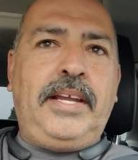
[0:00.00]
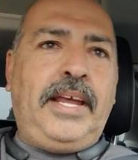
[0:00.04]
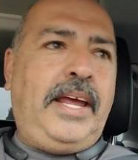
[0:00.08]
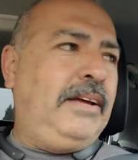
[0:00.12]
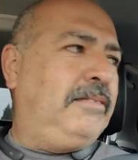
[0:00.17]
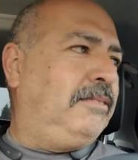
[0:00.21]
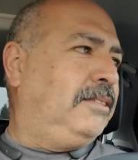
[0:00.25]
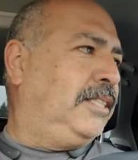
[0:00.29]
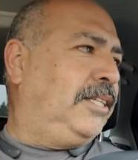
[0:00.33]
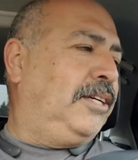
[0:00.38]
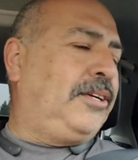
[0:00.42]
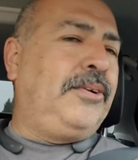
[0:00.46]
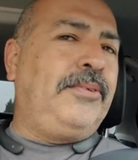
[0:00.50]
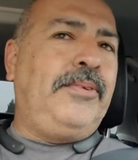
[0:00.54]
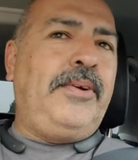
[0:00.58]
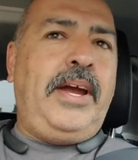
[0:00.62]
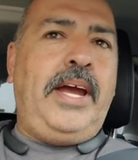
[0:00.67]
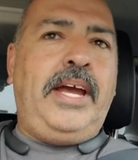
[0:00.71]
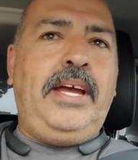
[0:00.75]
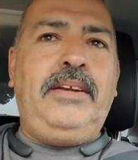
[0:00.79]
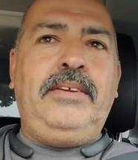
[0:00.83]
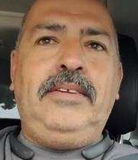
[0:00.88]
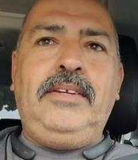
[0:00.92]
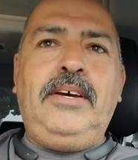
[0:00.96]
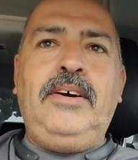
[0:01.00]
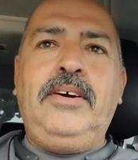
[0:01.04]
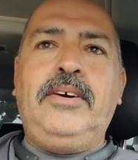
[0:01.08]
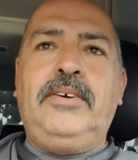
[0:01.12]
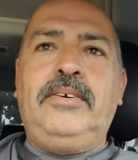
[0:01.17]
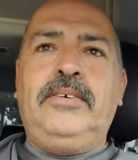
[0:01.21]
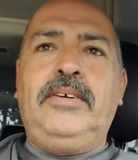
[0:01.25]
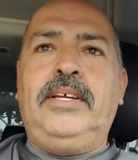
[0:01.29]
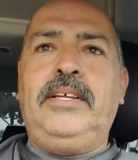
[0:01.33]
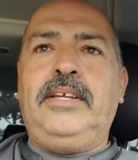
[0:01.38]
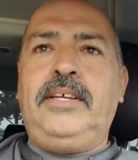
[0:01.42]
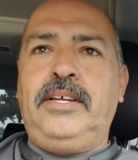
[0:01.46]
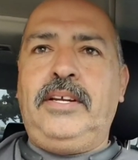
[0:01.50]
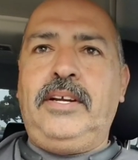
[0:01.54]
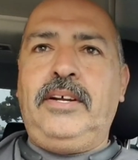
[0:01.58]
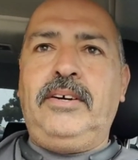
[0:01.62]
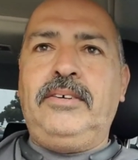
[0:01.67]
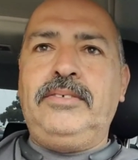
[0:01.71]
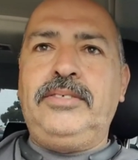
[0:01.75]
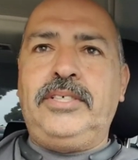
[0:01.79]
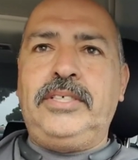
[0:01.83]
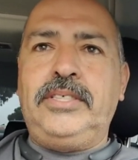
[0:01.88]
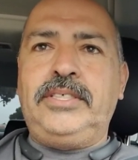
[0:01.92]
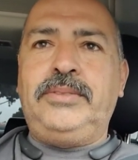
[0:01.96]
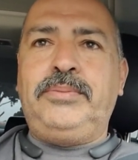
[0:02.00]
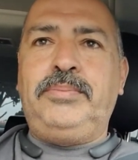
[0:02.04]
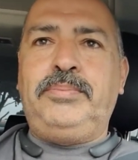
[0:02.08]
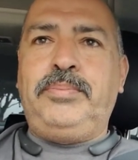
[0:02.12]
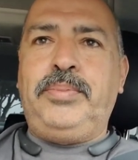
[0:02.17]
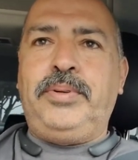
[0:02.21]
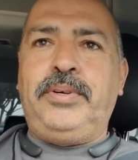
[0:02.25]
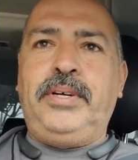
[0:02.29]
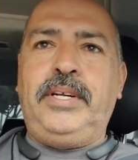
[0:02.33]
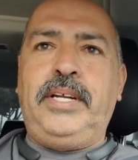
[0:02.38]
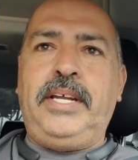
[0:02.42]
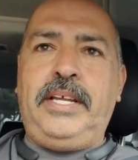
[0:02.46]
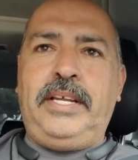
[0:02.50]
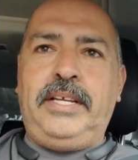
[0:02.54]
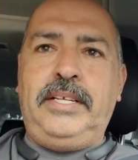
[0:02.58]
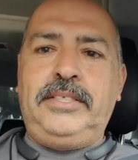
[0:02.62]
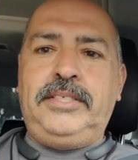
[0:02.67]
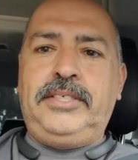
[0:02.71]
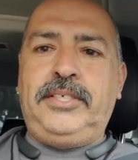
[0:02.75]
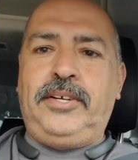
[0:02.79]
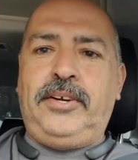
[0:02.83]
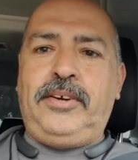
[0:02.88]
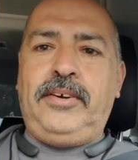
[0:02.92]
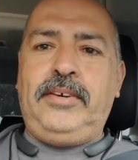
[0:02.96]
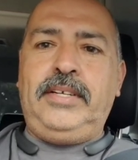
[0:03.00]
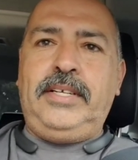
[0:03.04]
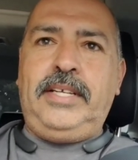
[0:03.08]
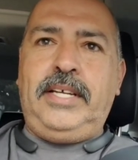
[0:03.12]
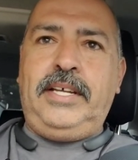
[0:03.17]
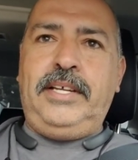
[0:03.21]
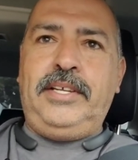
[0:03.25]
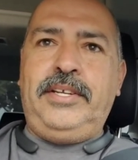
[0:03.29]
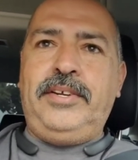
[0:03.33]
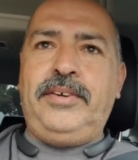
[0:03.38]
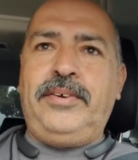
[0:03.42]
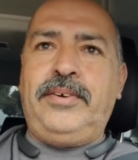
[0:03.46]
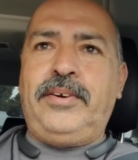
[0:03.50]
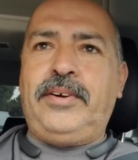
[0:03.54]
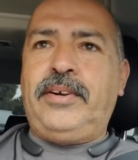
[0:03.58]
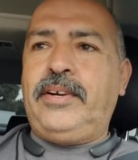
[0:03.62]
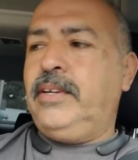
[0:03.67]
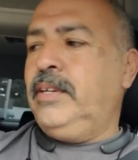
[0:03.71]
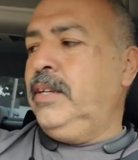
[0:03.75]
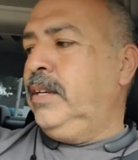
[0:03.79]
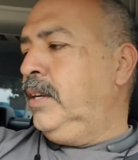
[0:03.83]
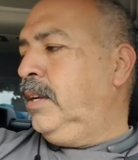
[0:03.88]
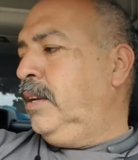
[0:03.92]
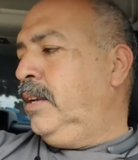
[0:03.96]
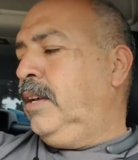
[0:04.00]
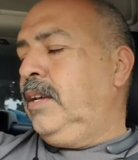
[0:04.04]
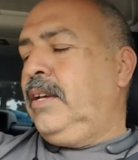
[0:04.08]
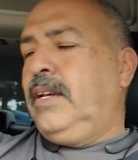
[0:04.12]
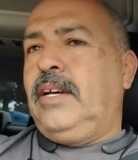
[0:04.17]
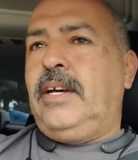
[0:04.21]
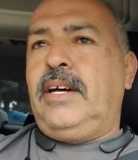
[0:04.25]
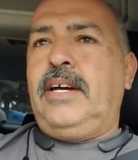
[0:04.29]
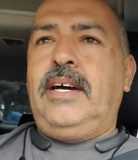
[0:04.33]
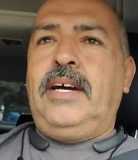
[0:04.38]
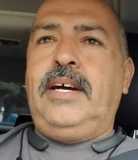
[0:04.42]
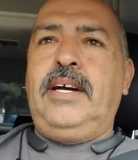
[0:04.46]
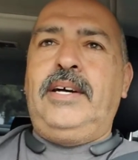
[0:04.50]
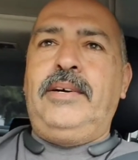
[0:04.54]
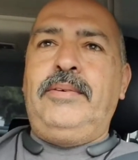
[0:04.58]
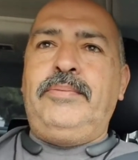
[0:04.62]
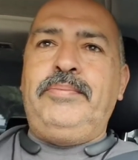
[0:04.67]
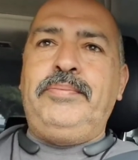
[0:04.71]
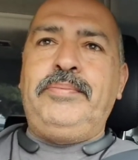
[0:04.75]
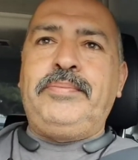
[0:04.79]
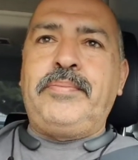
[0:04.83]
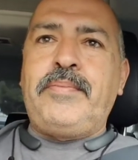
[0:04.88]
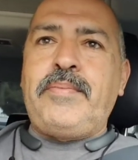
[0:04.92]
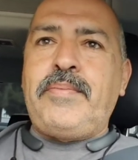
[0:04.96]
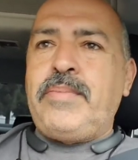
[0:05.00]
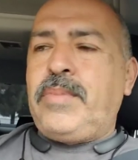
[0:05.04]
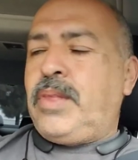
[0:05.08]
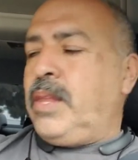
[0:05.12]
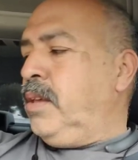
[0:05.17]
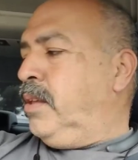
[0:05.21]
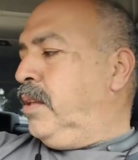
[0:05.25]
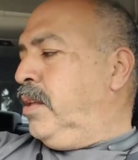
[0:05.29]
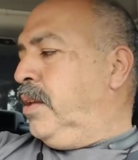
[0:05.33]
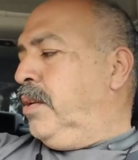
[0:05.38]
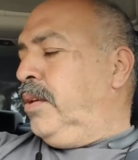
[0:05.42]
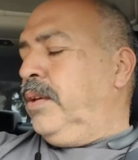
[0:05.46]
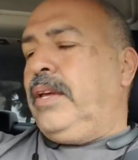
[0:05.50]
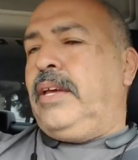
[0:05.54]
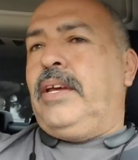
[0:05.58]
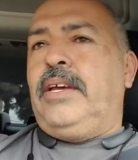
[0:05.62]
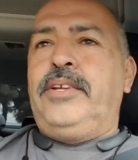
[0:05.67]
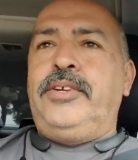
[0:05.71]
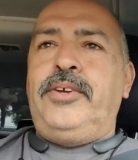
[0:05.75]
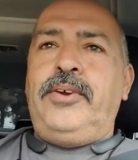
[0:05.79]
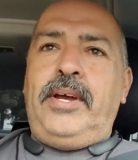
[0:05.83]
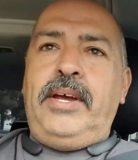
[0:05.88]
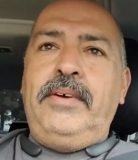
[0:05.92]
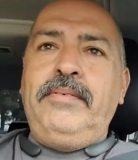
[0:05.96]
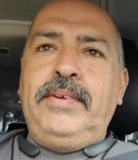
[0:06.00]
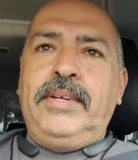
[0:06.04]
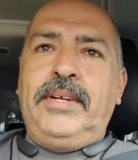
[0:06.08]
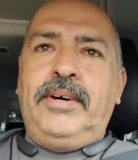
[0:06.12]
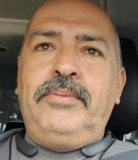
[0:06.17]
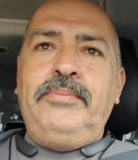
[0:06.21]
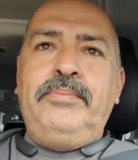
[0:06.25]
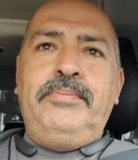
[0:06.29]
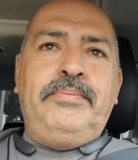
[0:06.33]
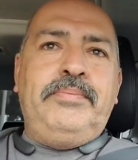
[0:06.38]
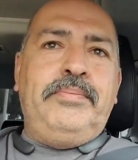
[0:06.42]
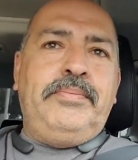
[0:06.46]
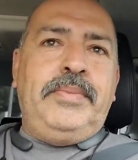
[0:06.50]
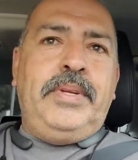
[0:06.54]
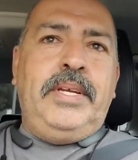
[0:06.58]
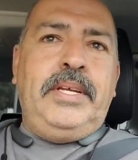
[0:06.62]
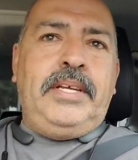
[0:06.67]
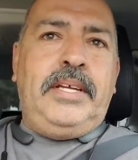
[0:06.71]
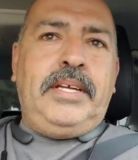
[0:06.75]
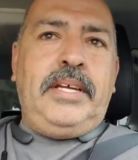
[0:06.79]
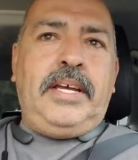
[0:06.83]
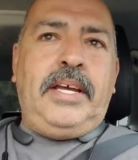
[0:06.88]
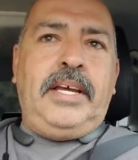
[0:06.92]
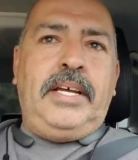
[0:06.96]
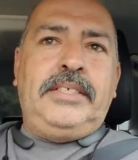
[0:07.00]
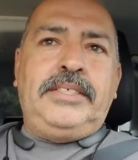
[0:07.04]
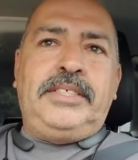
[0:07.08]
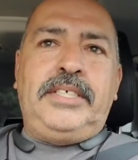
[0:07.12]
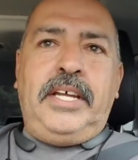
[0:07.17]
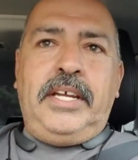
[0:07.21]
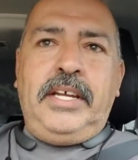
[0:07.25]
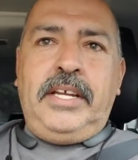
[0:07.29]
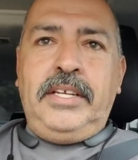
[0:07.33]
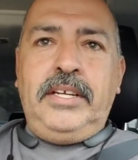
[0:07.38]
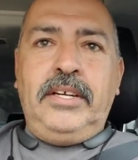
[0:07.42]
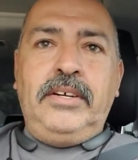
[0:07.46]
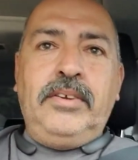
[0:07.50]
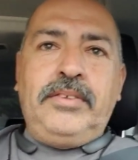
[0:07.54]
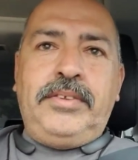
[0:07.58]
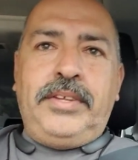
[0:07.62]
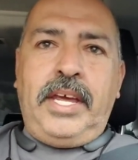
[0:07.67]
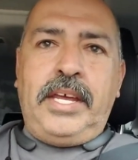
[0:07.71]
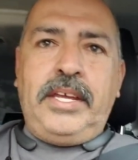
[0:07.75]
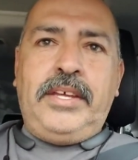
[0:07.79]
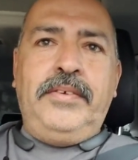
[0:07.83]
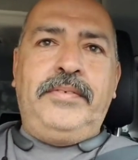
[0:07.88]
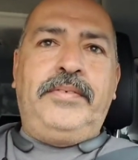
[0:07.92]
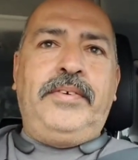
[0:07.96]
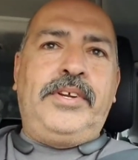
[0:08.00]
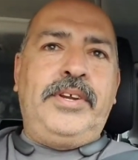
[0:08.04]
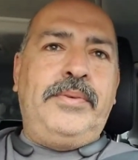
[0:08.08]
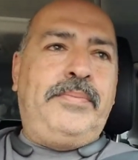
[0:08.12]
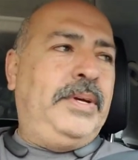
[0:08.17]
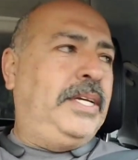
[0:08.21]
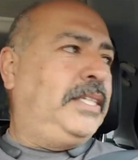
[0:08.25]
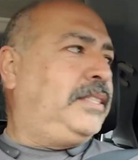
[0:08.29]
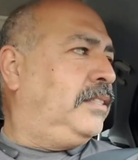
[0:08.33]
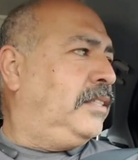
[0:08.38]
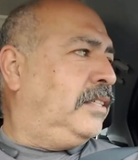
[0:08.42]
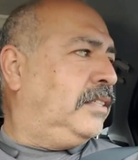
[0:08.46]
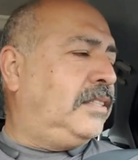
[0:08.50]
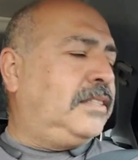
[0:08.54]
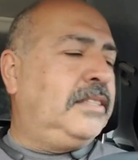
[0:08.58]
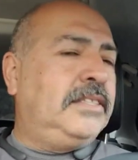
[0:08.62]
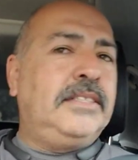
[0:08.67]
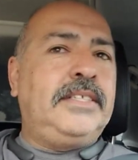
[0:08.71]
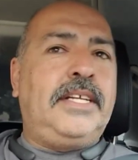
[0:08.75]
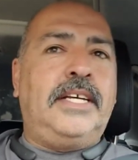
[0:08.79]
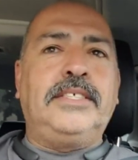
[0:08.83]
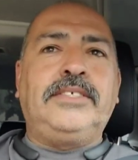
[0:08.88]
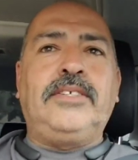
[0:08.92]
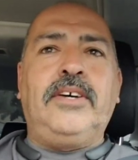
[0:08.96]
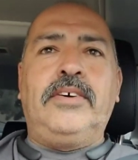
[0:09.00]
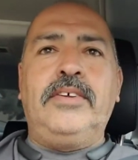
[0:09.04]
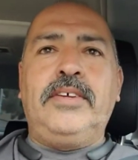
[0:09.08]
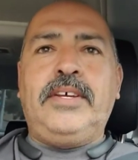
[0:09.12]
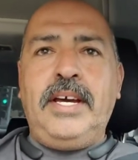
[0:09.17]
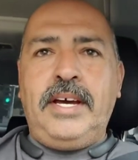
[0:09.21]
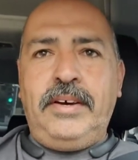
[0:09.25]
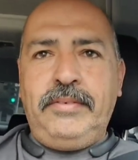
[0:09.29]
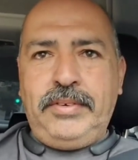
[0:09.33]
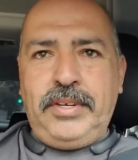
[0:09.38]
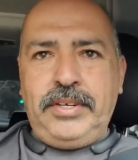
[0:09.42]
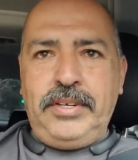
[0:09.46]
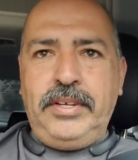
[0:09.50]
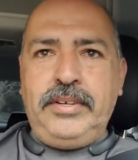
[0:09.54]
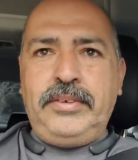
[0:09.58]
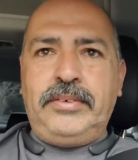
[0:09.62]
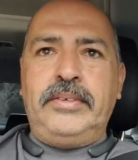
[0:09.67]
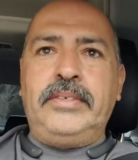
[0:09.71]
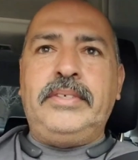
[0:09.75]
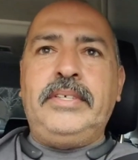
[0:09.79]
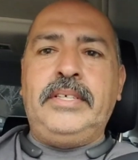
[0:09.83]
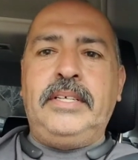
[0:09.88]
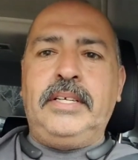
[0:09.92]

Hey, was it great? No, you know, just put an insert in your um, in your envelope and saying, you know, thank you for your business. That's all you have to do.